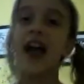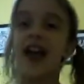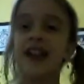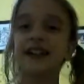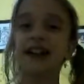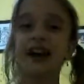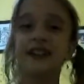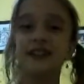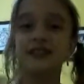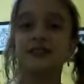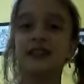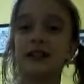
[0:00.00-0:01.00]
Hey
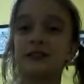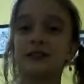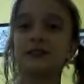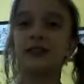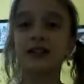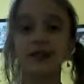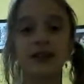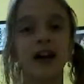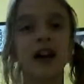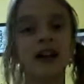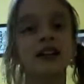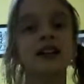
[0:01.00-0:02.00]
guys, here up and welcome
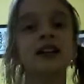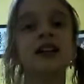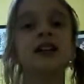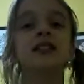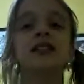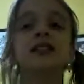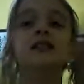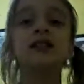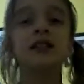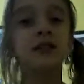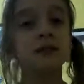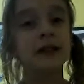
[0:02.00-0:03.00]
back to
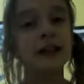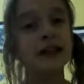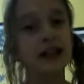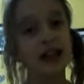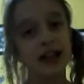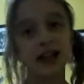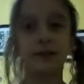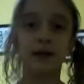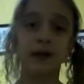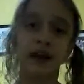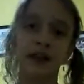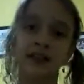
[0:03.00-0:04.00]
this week on
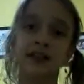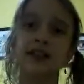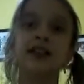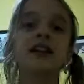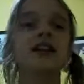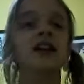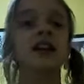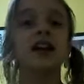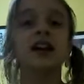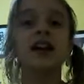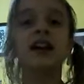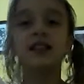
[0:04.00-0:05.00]
April Goslin.
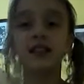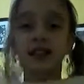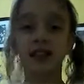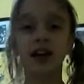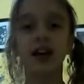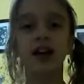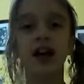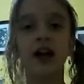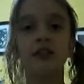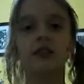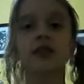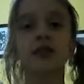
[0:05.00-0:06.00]
And today
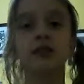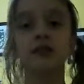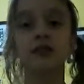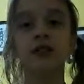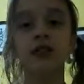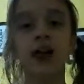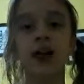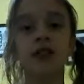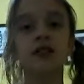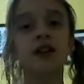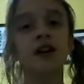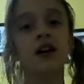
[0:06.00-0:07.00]
I'm going to be showing you
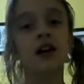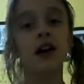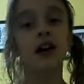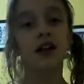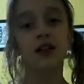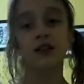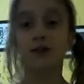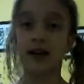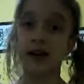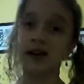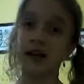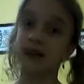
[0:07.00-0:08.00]
guys all of
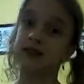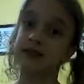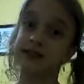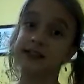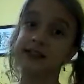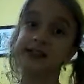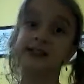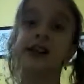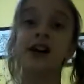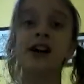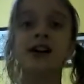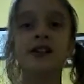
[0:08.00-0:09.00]
my EOSs.
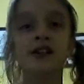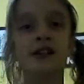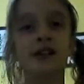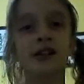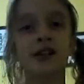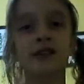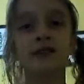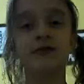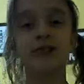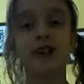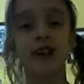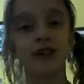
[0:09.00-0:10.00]
So
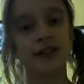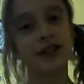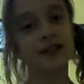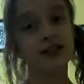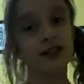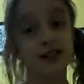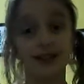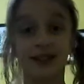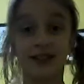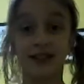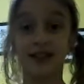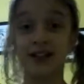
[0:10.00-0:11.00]
without further ado, let's
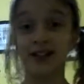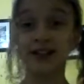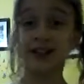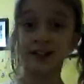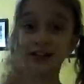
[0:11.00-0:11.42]
get started.